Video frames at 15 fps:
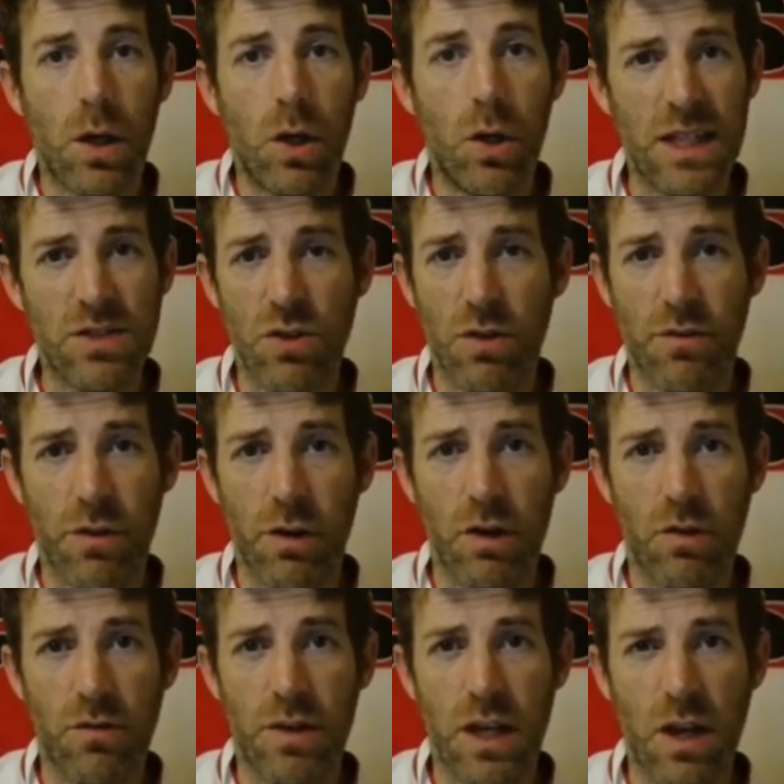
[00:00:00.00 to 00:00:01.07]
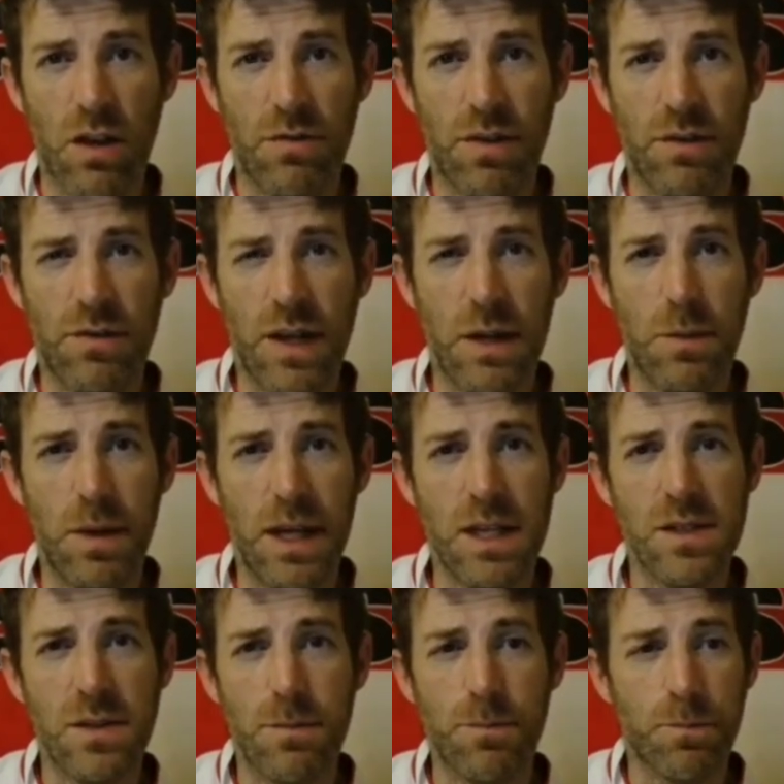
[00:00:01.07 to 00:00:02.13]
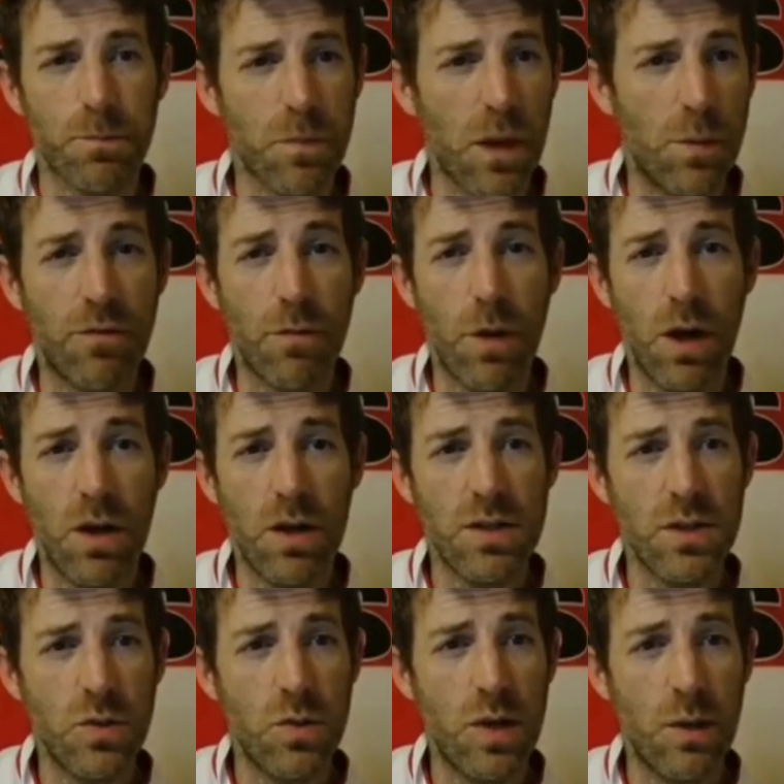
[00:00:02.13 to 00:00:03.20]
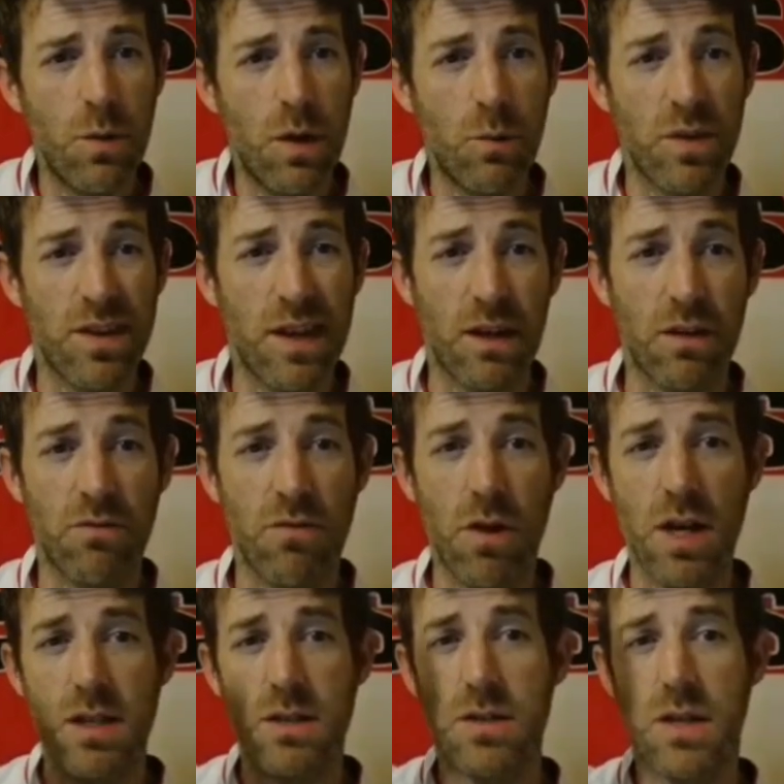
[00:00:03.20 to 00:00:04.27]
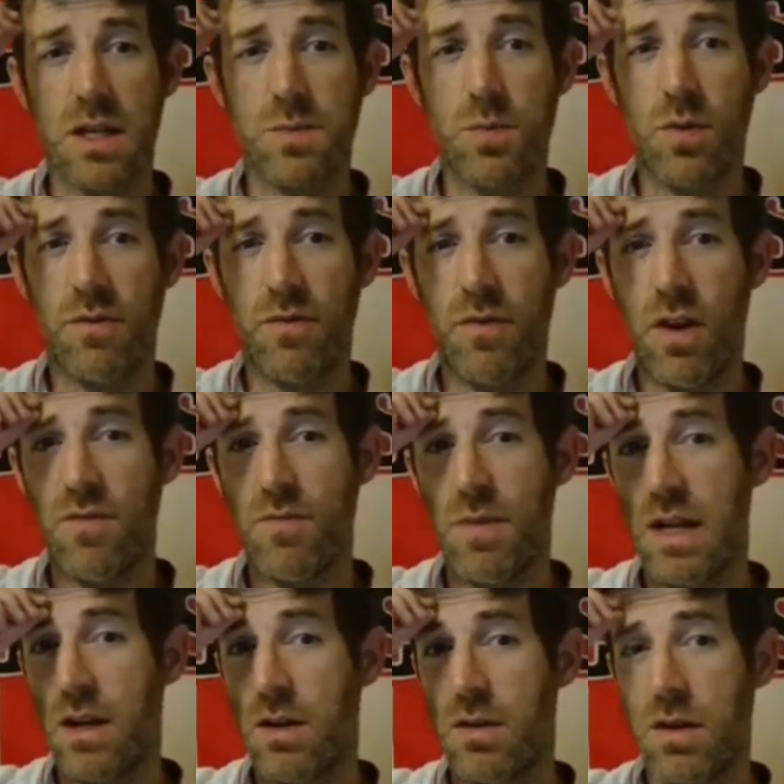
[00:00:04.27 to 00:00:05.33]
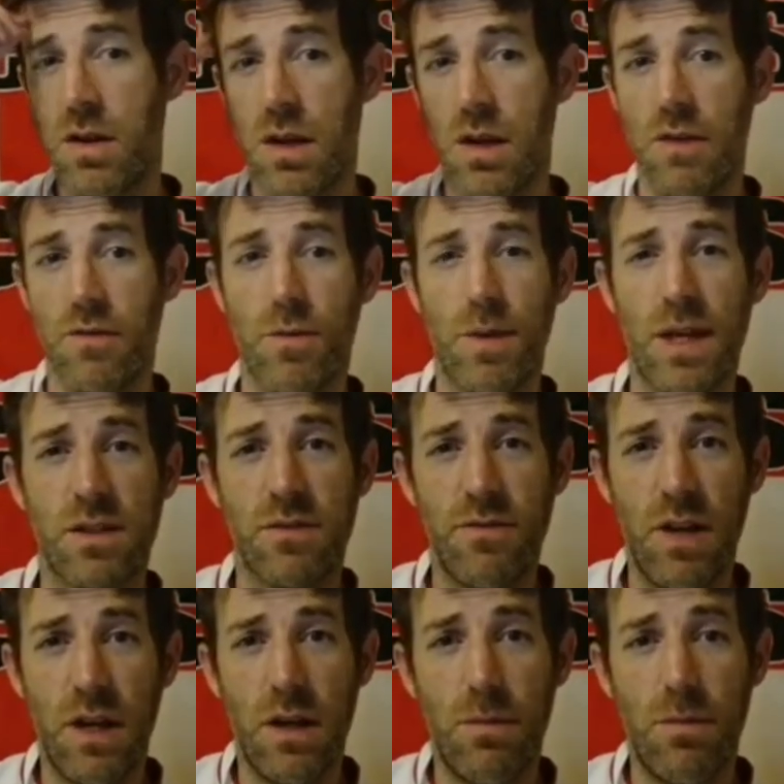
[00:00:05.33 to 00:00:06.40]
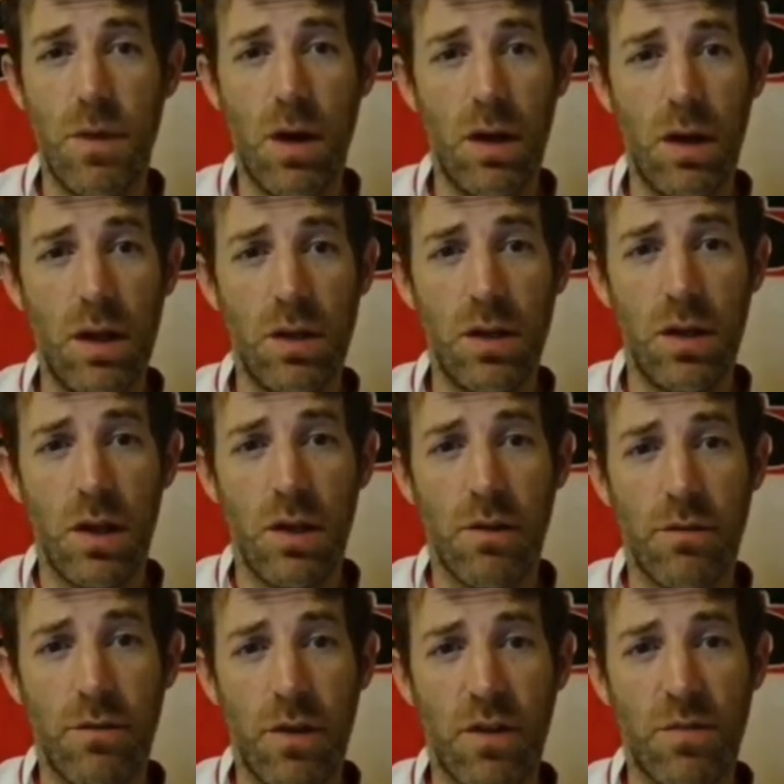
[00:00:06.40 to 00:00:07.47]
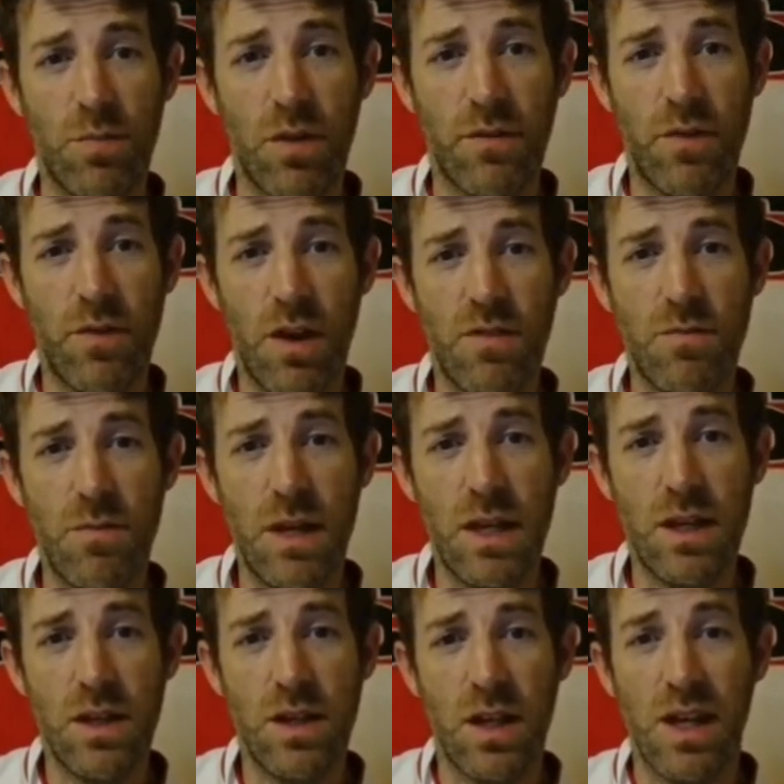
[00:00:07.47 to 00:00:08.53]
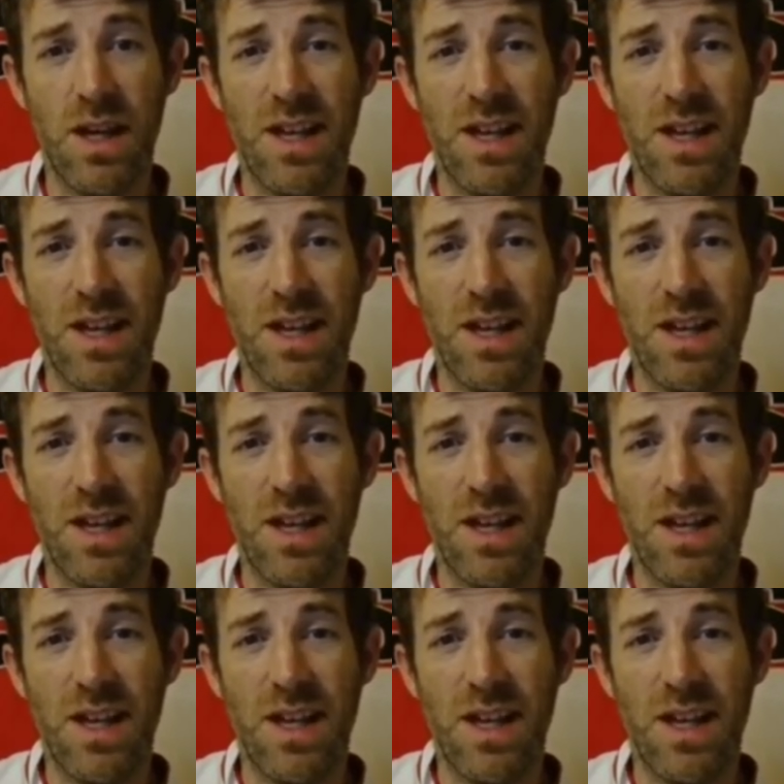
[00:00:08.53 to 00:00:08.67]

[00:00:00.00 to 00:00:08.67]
it's not a very long video, 15 minutes. From Arsenal, he went with Declan Rice, 6.5 million. From Aston Villa, Marlon, 5.5 million.